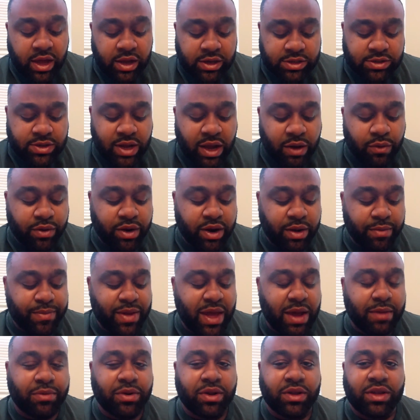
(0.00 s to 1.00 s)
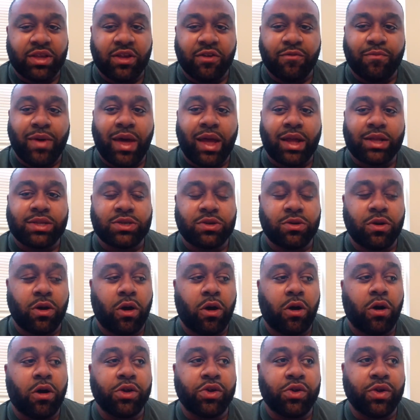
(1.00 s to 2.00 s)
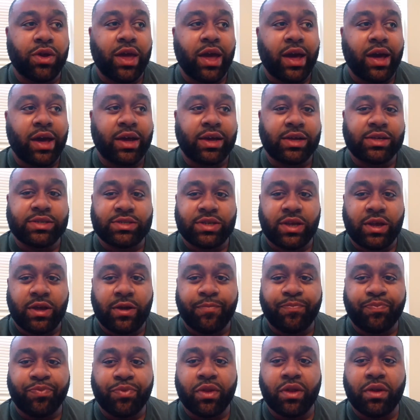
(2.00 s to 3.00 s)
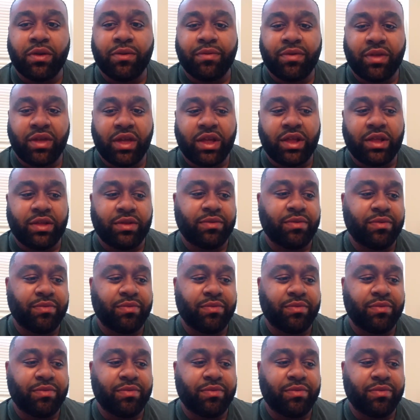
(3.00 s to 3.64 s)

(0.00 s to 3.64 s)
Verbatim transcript: So I want to be able to give back to all you guys um, in